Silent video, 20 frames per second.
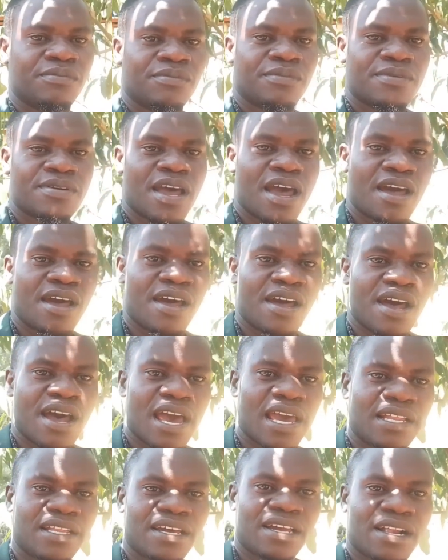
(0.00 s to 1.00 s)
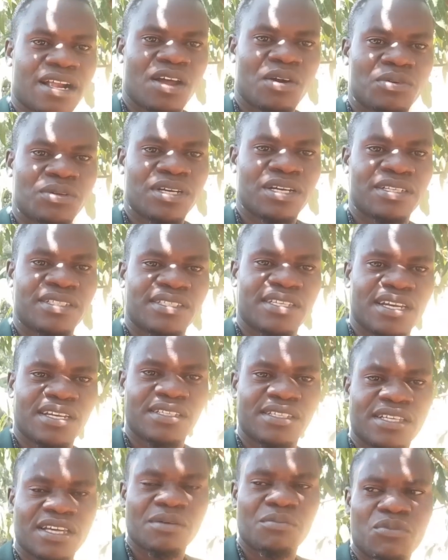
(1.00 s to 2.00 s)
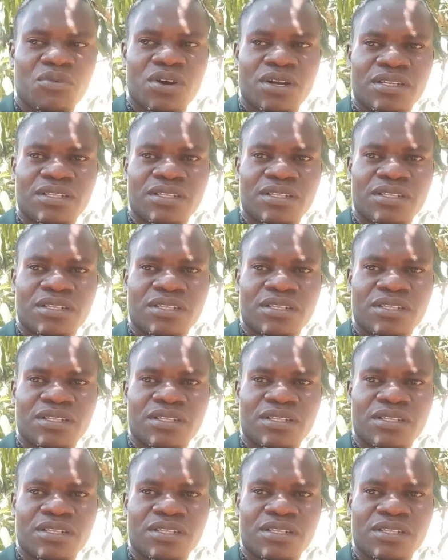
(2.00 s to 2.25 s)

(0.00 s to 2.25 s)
hide around and tell someone